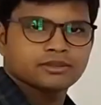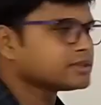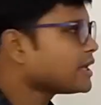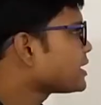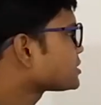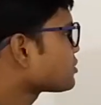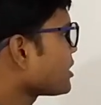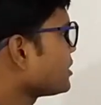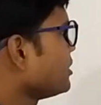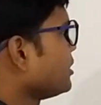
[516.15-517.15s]
That's
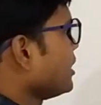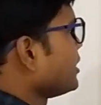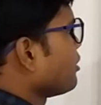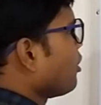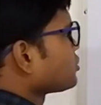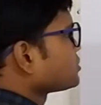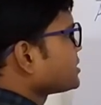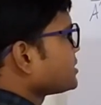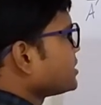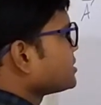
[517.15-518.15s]
why it also
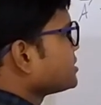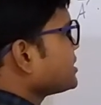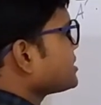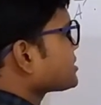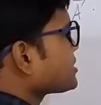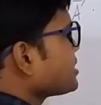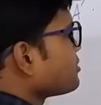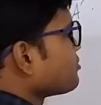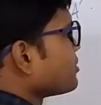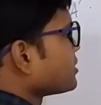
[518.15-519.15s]
said that this is a scalar
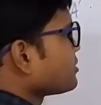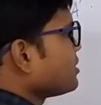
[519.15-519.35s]
one.